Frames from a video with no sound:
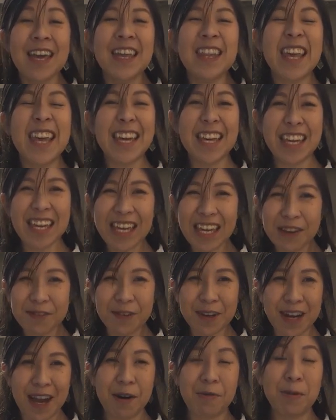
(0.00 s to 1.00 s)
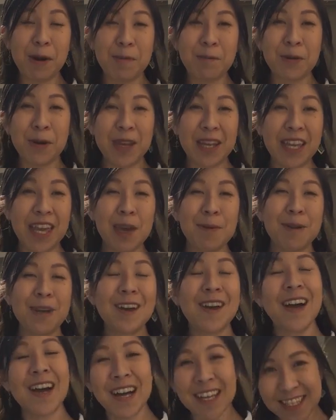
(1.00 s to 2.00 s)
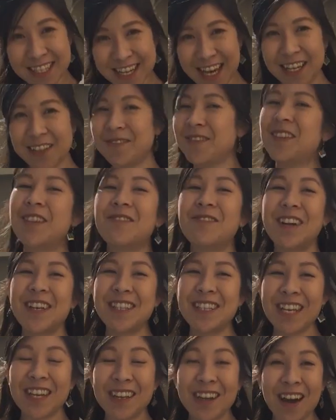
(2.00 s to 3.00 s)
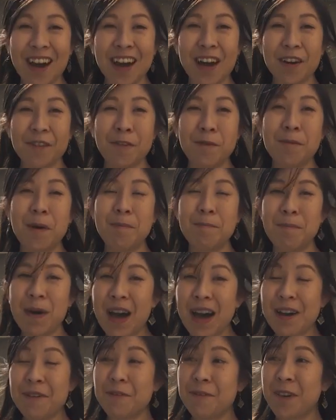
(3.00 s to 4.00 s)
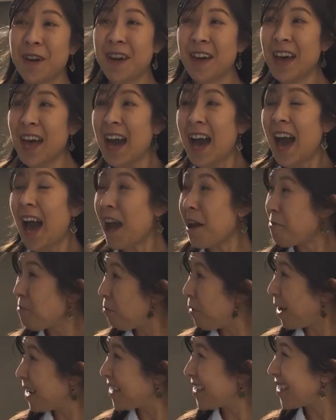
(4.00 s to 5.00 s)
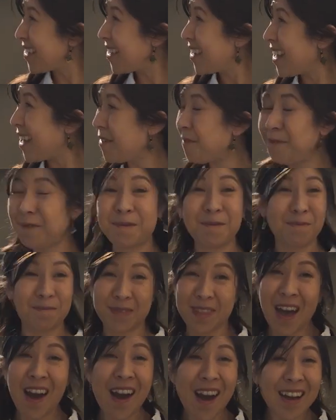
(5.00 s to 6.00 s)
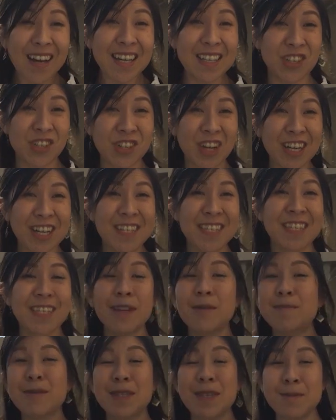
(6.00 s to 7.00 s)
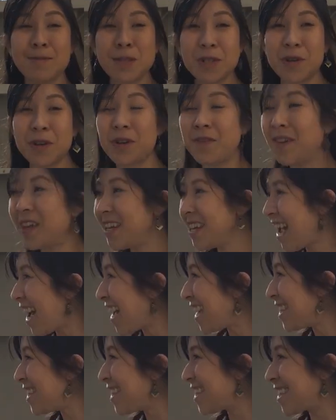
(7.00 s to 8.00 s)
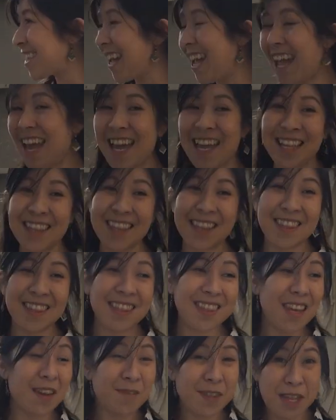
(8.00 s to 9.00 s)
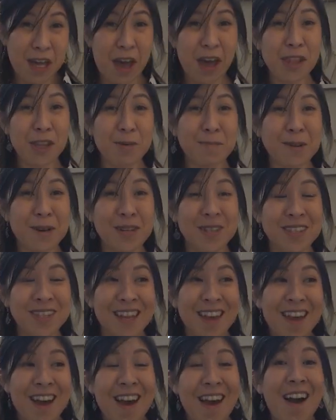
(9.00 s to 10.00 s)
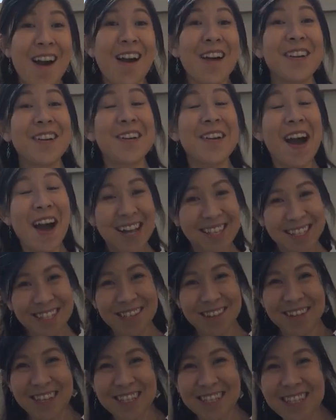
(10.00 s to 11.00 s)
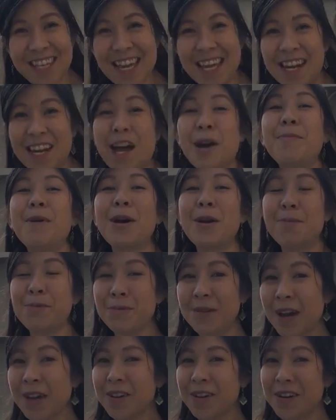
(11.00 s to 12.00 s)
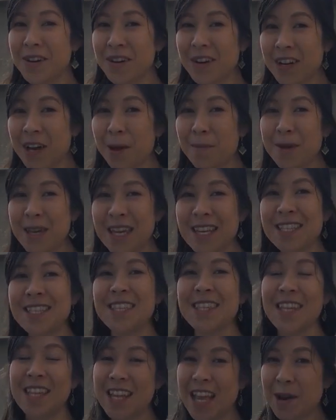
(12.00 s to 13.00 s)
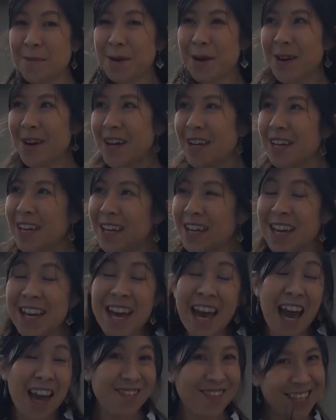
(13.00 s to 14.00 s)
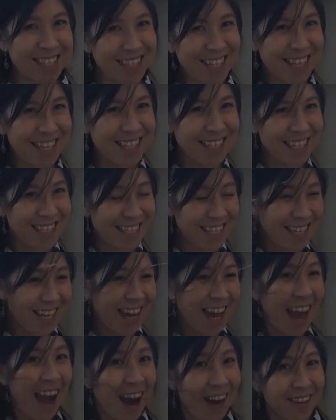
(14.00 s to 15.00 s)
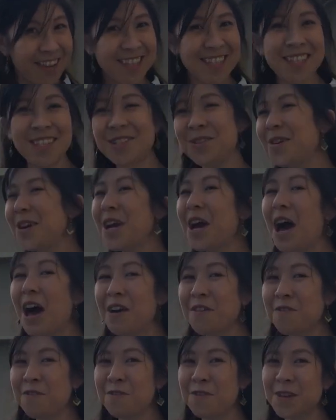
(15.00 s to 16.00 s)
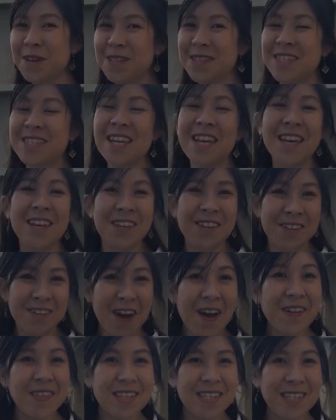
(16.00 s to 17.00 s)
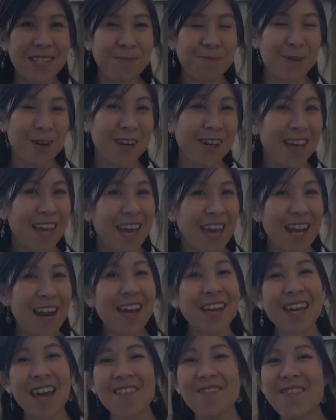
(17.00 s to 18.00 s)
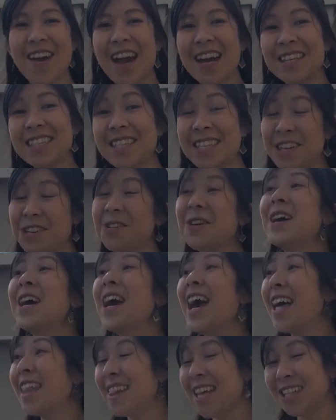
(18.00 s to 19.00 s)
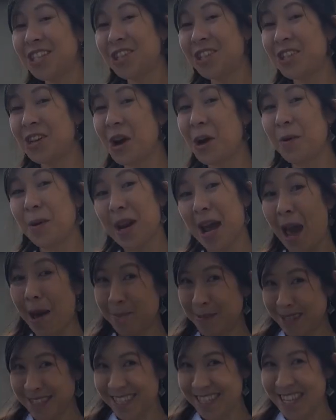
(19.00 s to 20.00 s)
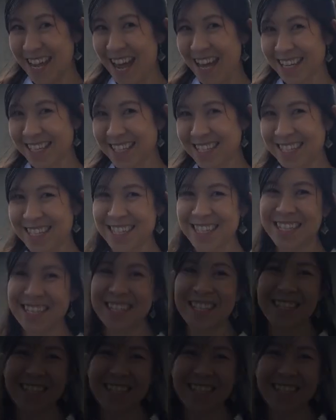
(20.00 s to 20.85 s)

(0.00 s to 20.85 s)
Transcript: They even at one point came in contact with the red-tailed hawk from above. I wonder if the hawk is trying to set up some sort of a nest and if the other birds are not so excited about a predator coming into the neighborhood. I'm excited to see how this story unfolds throughout the spring, and I'll get back to you and let you know what happens next.